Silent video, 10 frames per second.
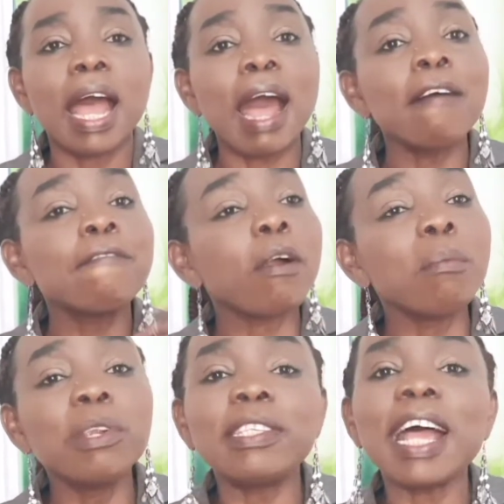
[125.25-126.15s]
And from
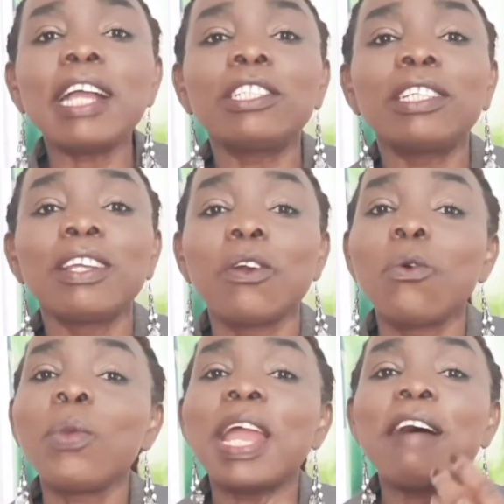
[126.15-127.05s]
research,
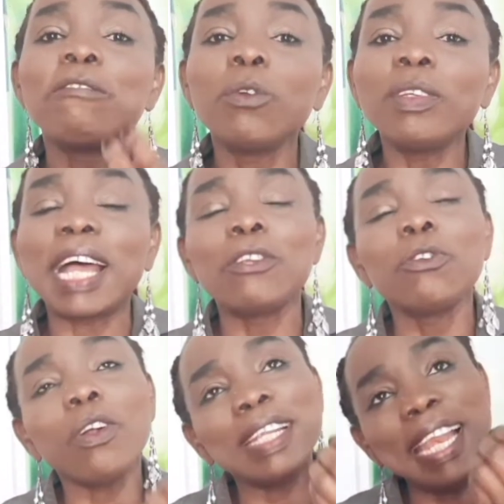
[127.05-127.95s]
we have known that
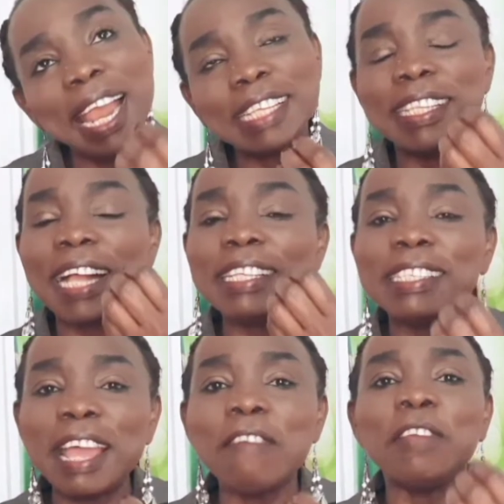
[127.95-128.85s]
not less than
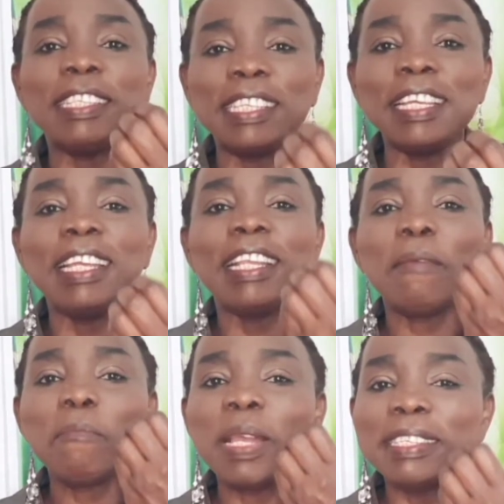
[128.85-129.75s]
70%
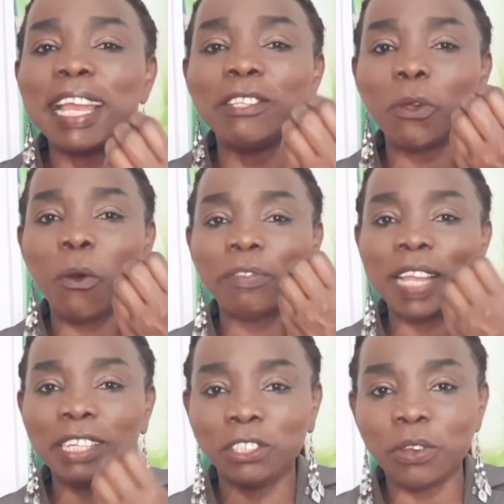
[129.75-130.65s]
of
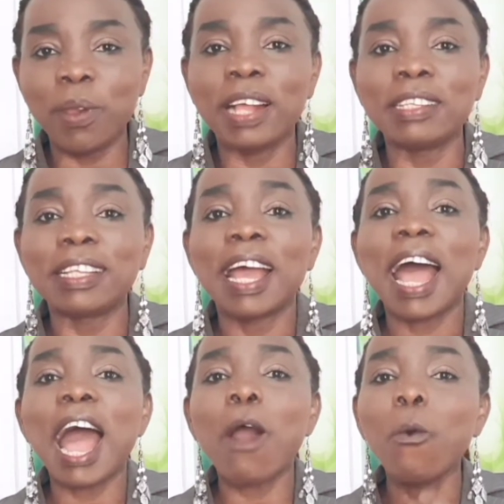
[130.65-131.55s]
Nigerians
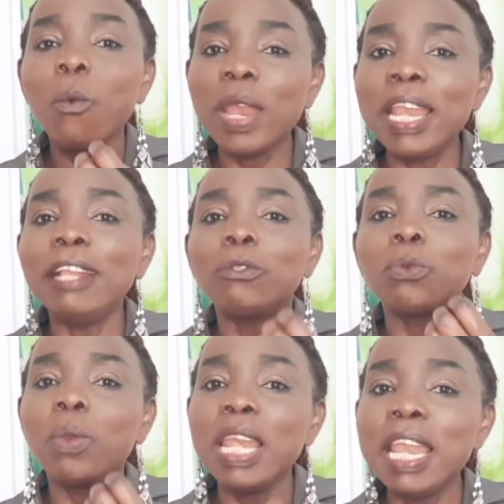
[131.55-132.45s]
are willing
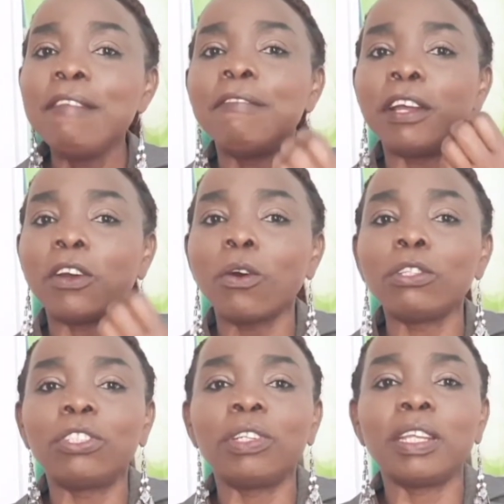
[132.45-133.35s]
to leave the
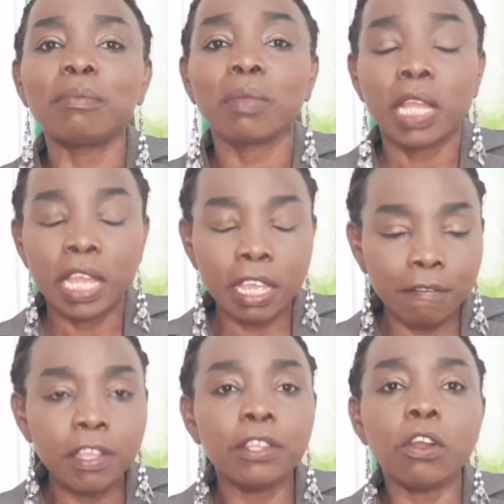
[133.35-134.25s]
country
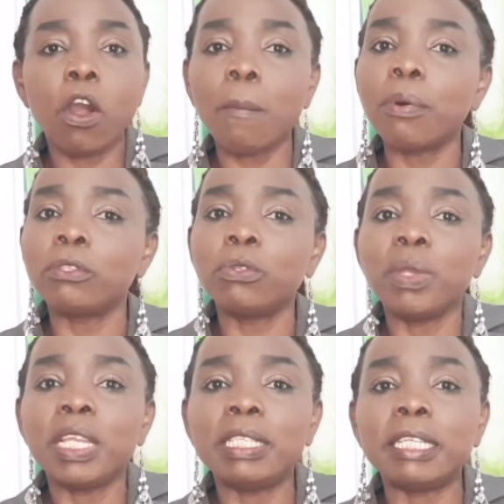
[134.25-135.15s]
given the
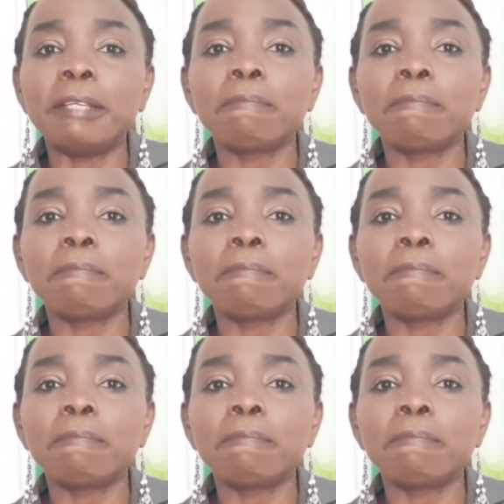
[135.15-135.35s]
opportunity.